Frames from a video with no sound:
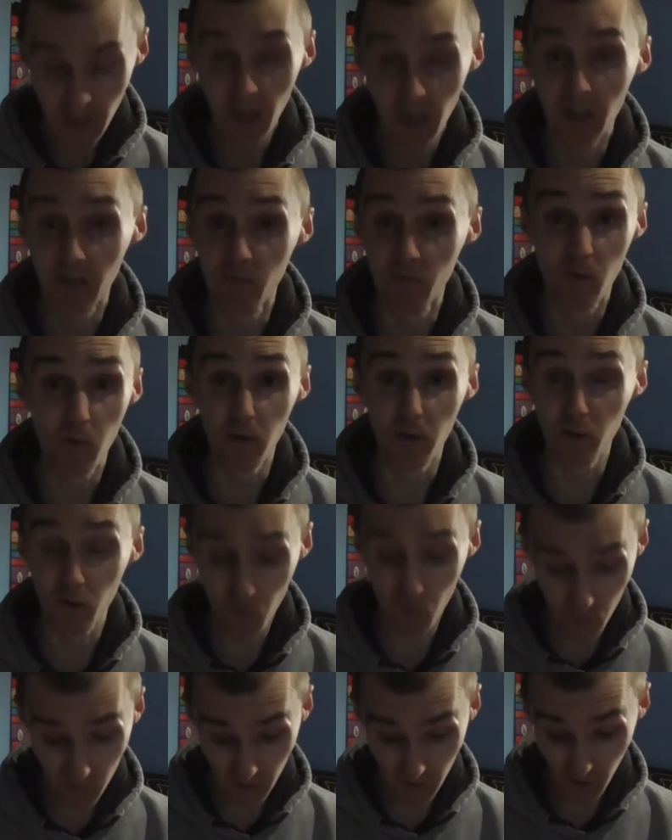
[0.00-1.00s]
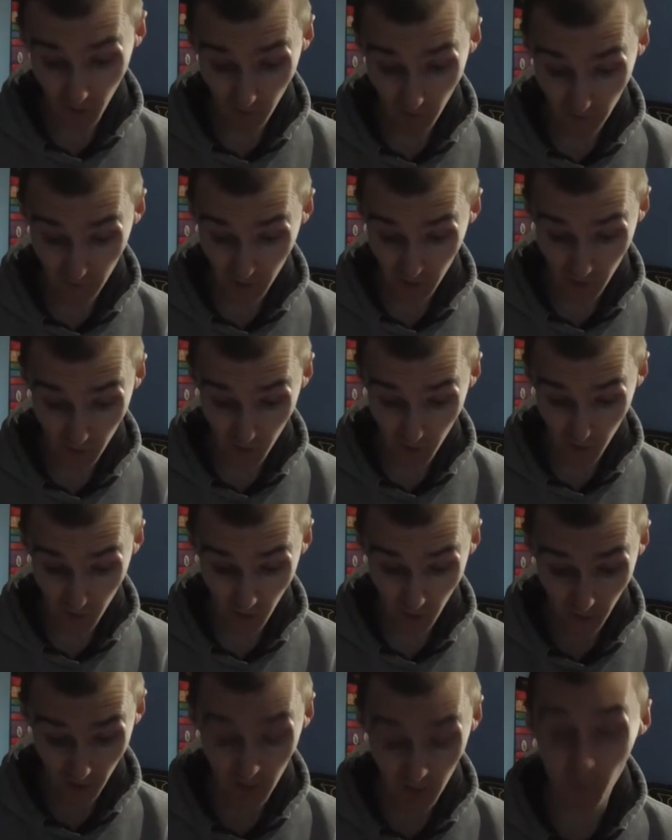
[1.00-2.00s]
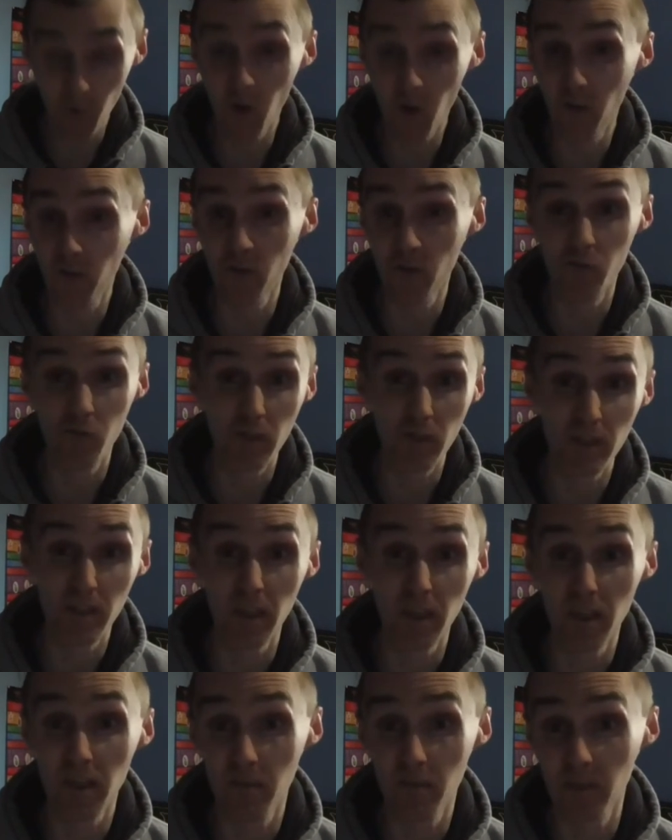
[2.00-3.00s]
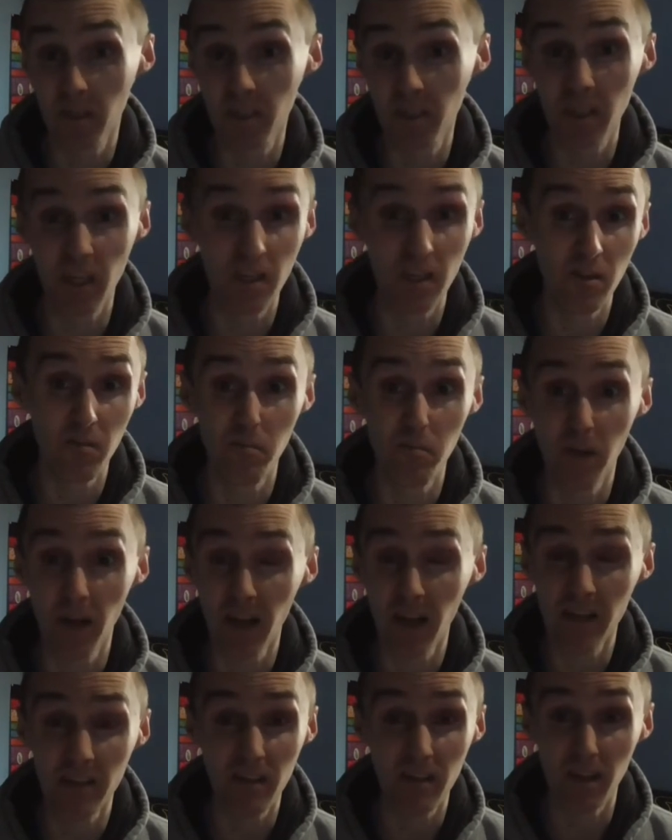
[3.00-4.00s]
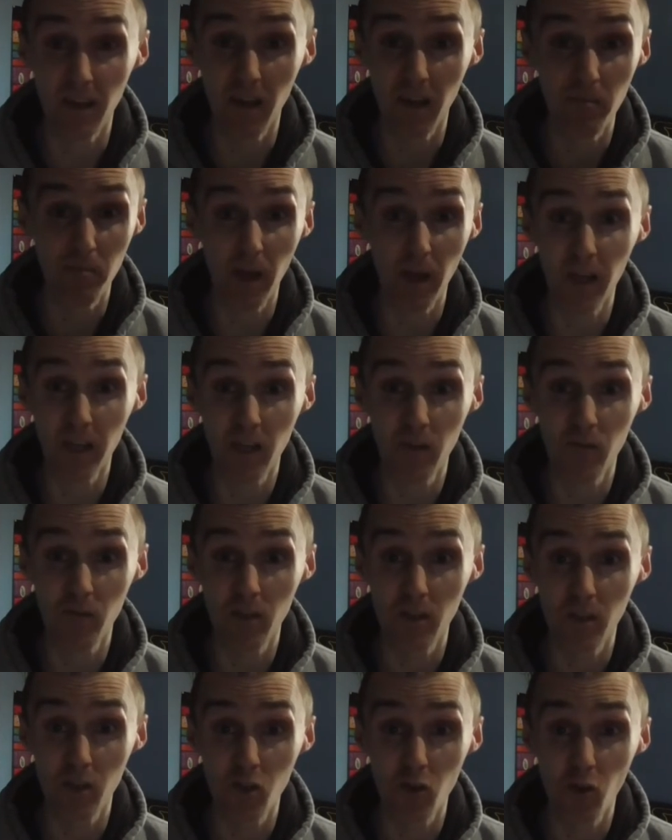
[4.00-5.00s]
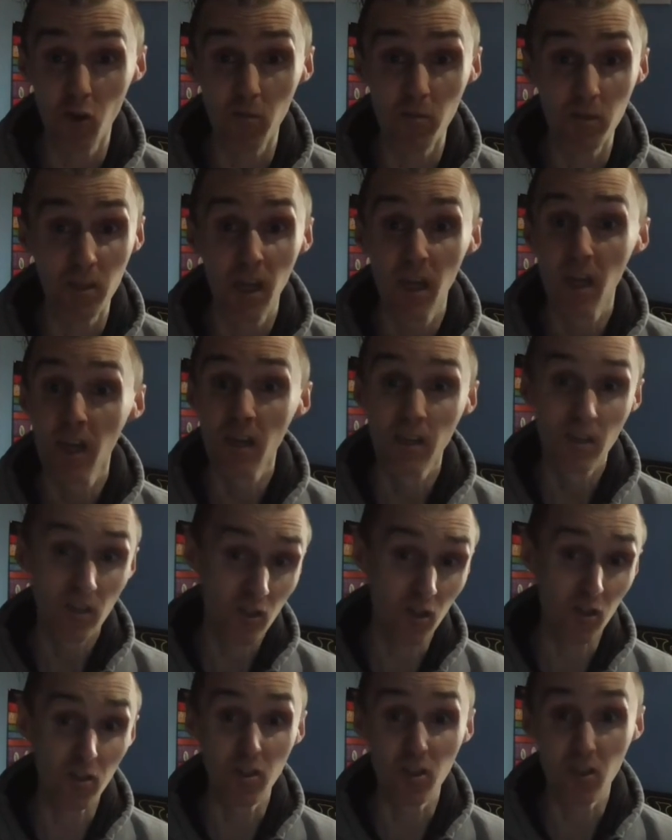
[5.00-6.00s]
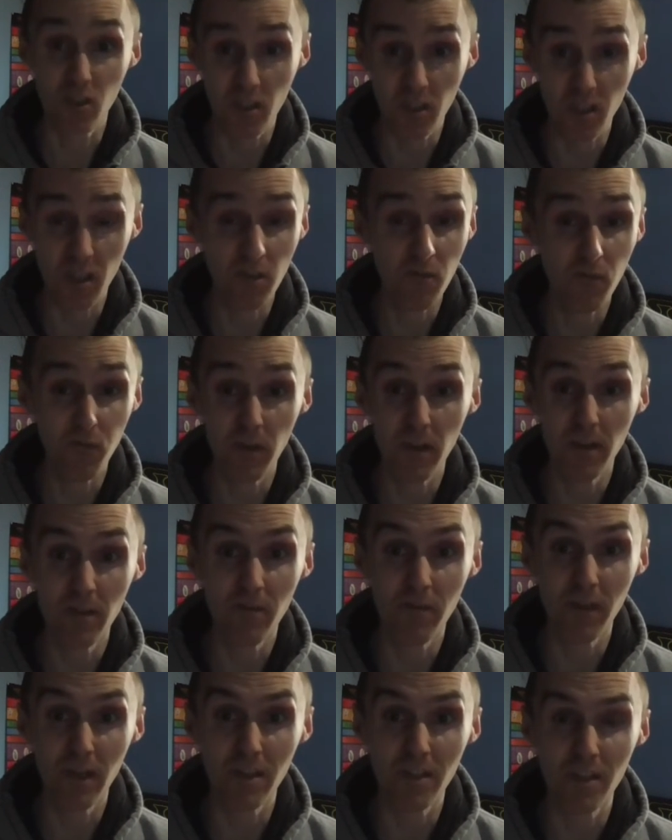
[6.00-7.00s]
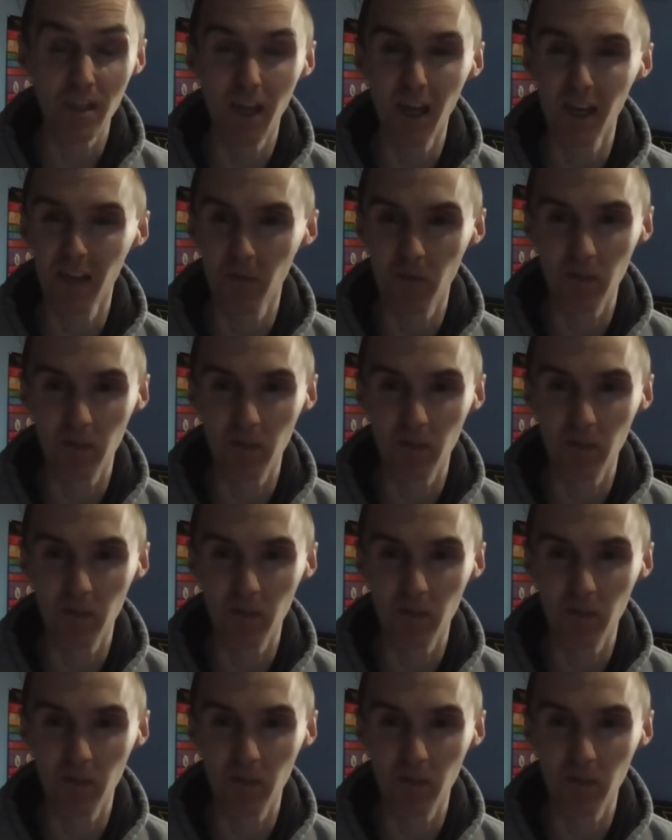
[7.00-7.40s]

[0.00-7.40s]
and we were told to obviously just cut them off and redate them and send them back out to the shops, such as Safeway and things like that.